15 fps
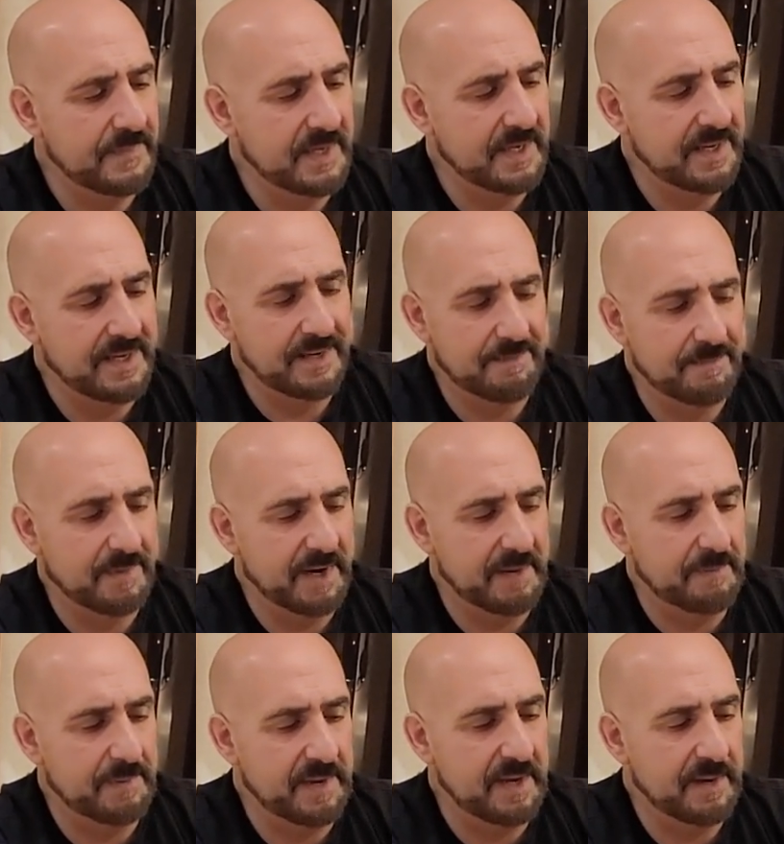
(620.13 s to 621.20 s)
It
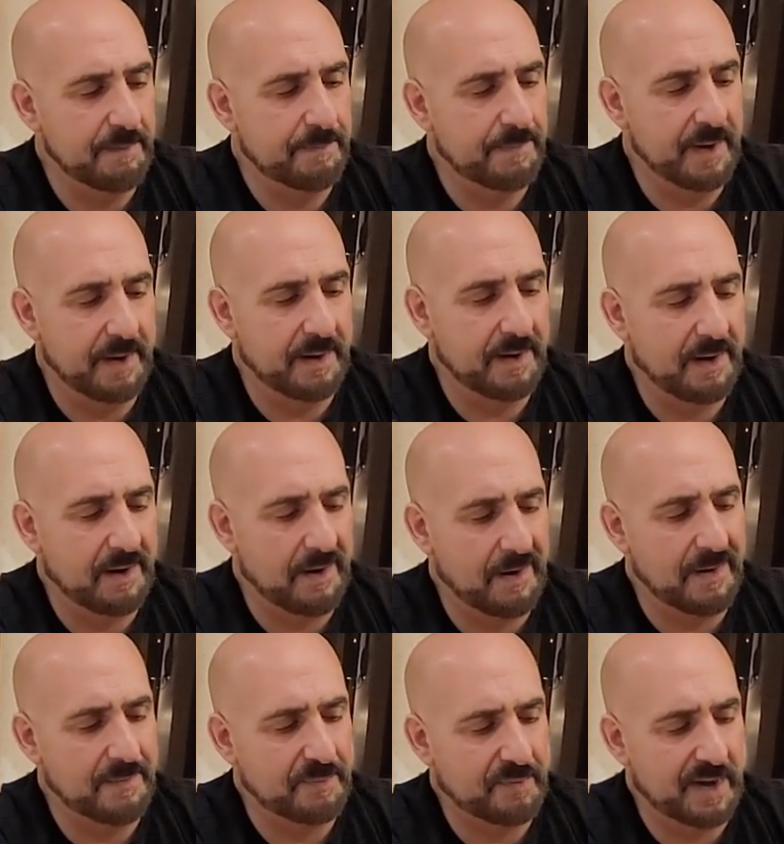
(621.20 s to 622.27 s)
might be a
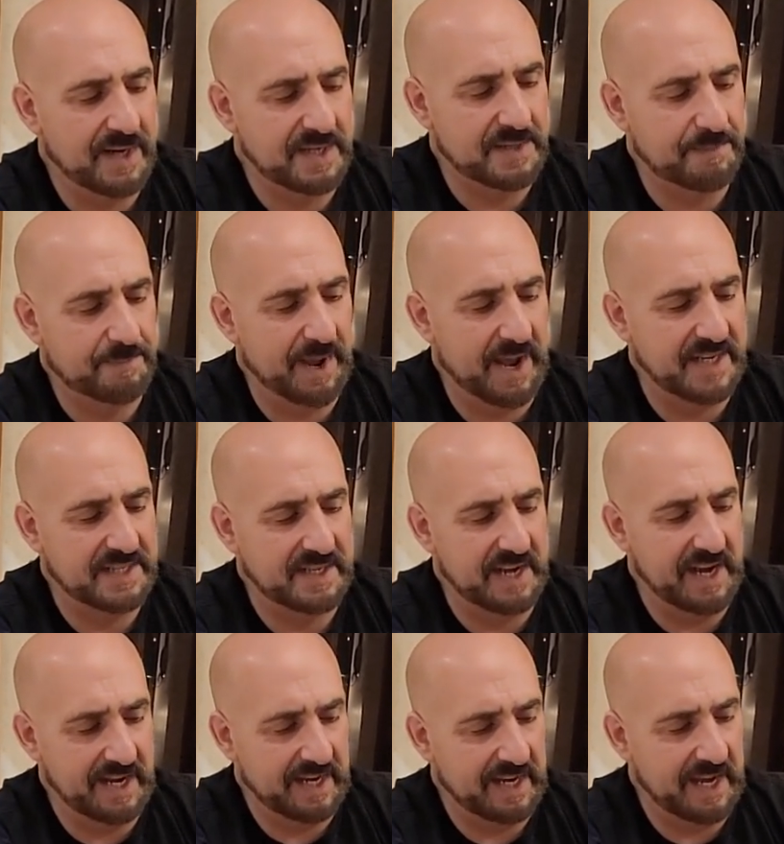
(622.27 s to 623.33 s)
hard press past
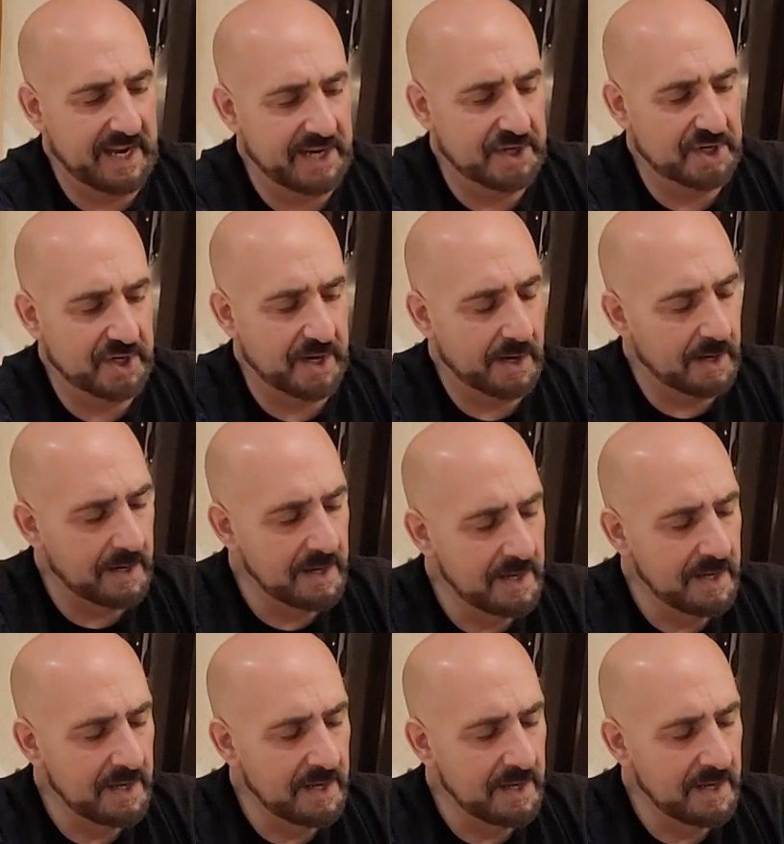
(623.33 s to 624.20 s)
8 gauge here.